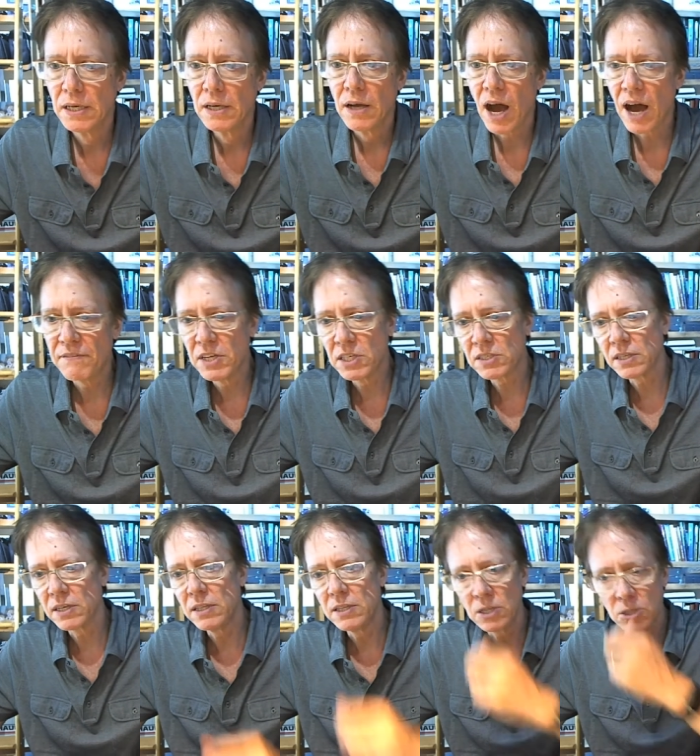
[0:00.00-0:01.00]

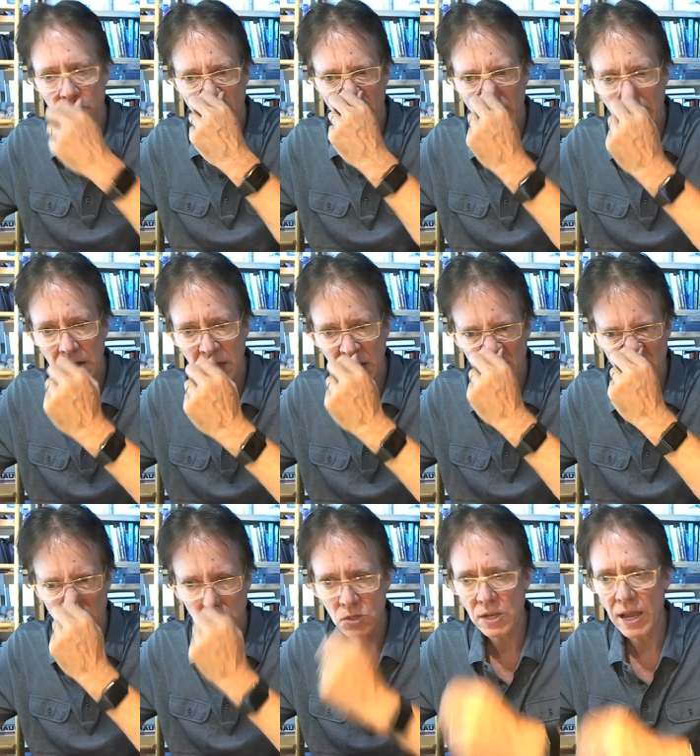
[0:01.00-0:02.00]
Obviously, this man
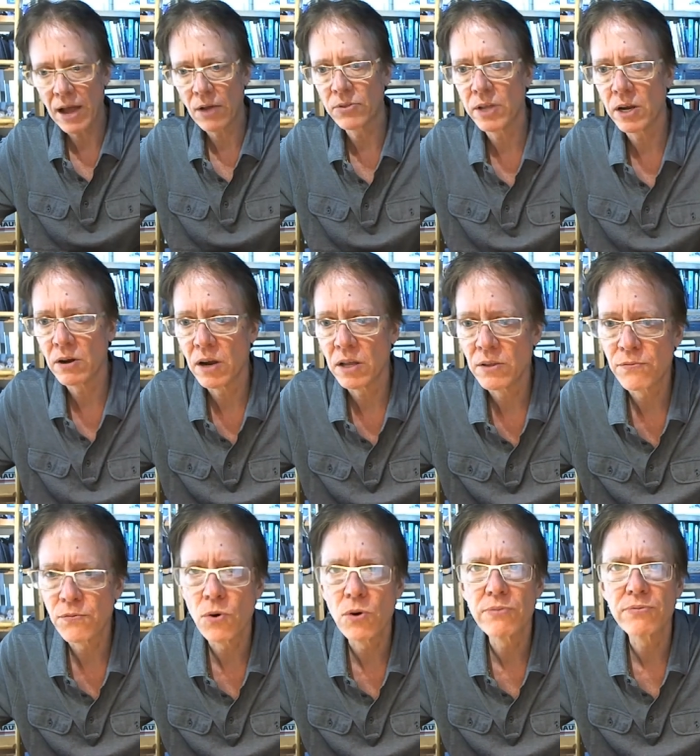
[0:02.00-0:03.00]
is out there on the
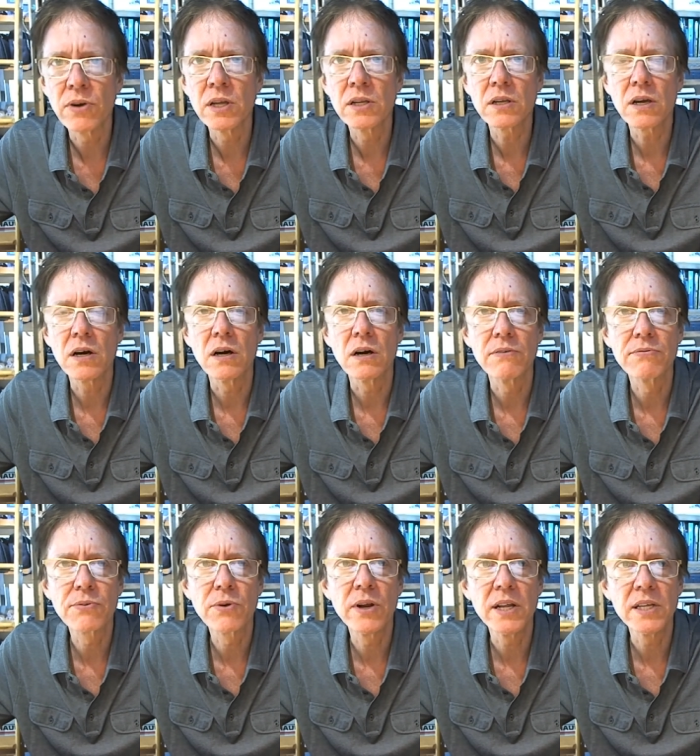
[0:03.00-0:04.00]
forefront
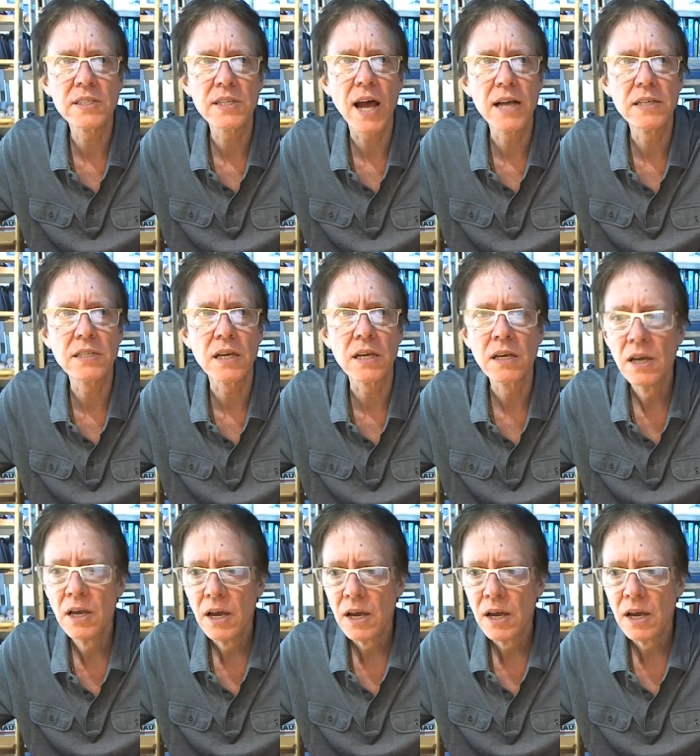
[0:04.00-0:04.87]
of criticizing